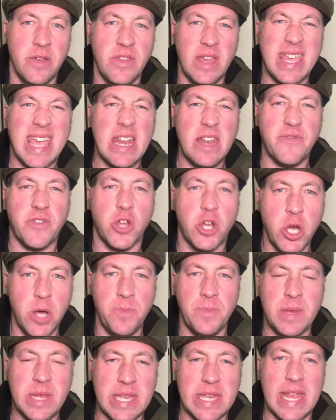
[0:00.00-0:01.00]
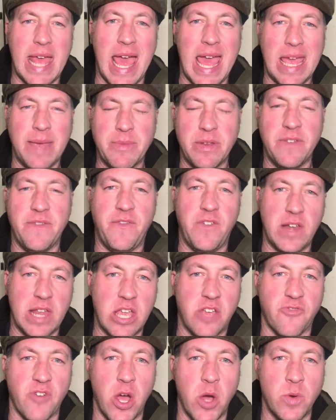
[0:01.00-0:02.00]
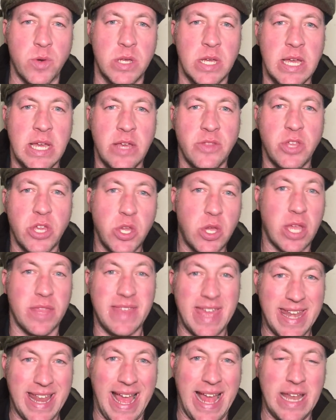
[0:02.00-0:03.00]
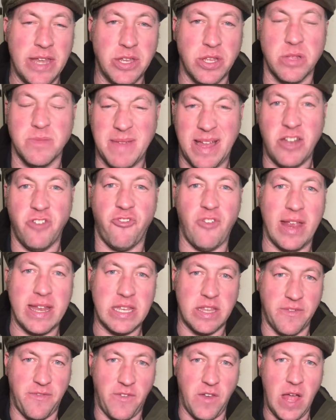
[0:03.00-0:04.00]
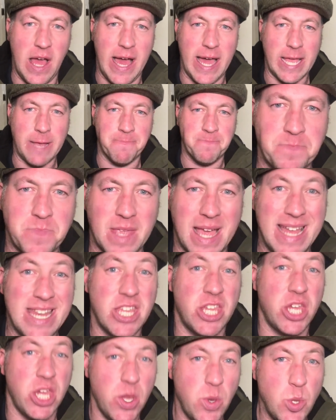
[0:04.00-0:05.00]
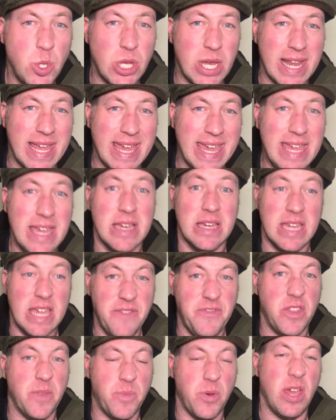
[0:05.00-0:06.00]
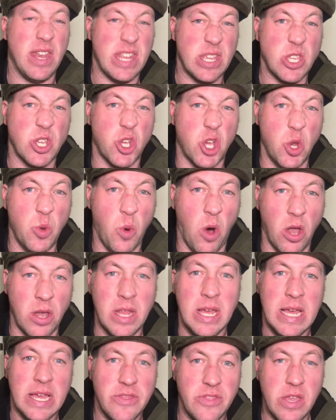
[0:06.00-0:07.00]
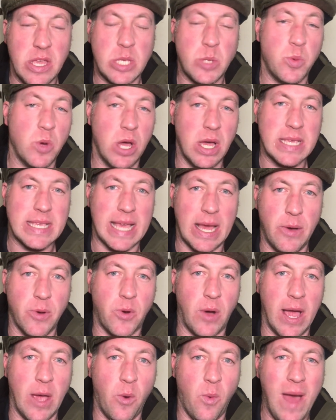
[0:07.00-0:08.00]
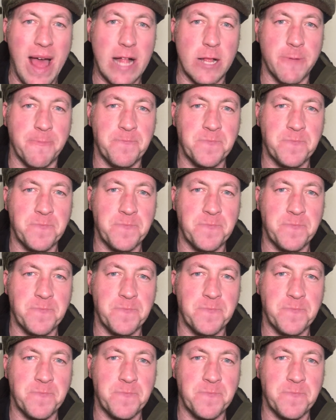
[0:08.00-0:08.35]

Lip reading: that kind of comes tame and fully grown that you can then handle and train to fly. And usually, if the bird is a good one, this works out quite well.